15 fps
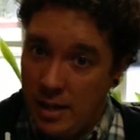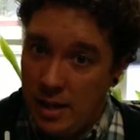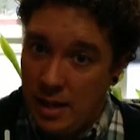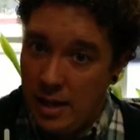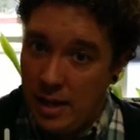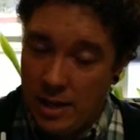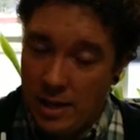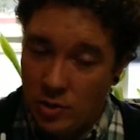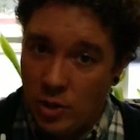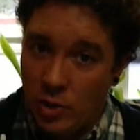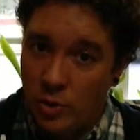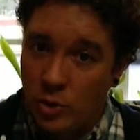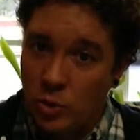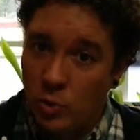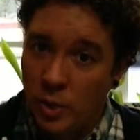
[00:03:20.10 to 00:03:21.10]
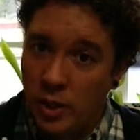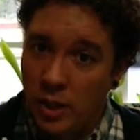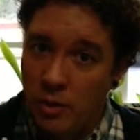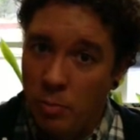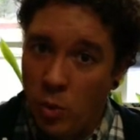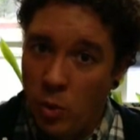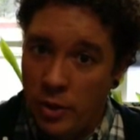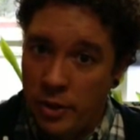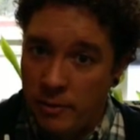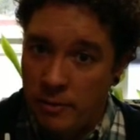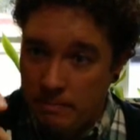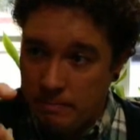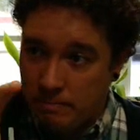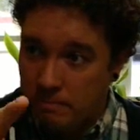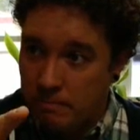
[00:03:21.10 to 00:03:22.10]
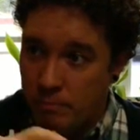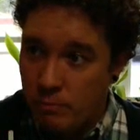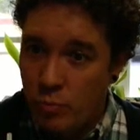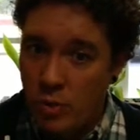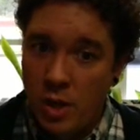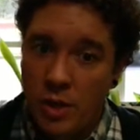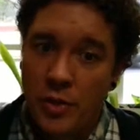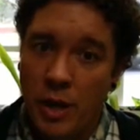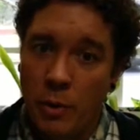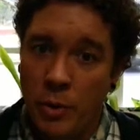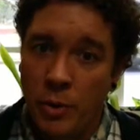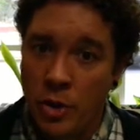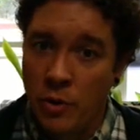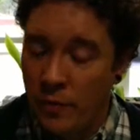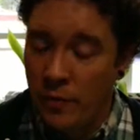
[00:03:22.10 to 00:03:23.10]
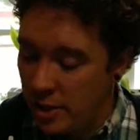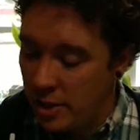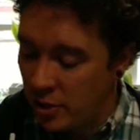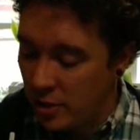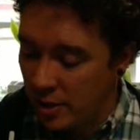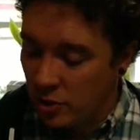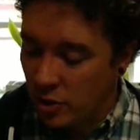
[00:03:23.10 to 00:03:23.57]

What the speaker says: And so it's really important that when you finish this,